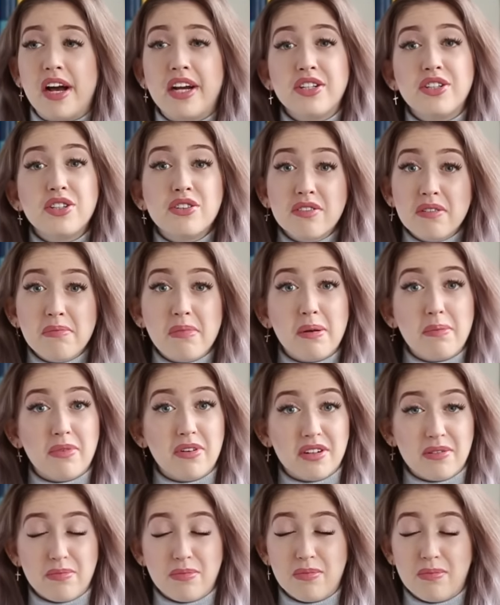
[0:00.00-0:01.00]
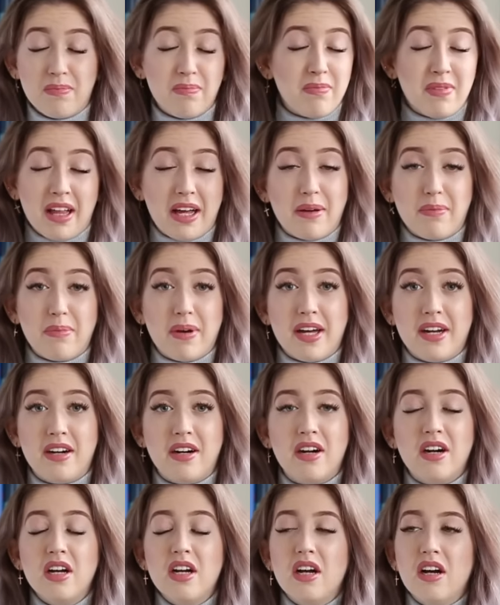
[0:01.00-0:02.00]
I just remember it like
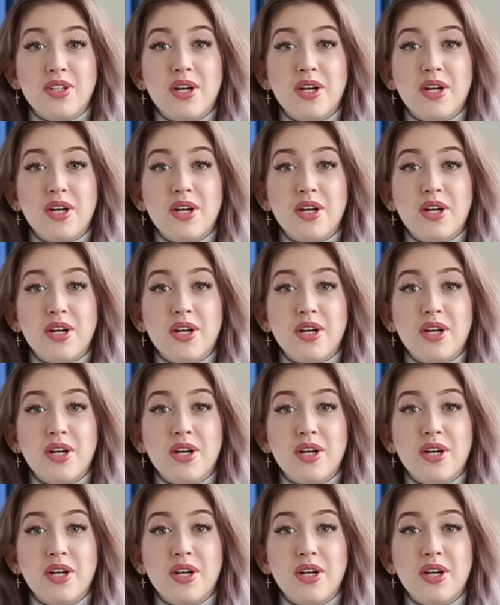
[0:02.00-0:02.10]
better.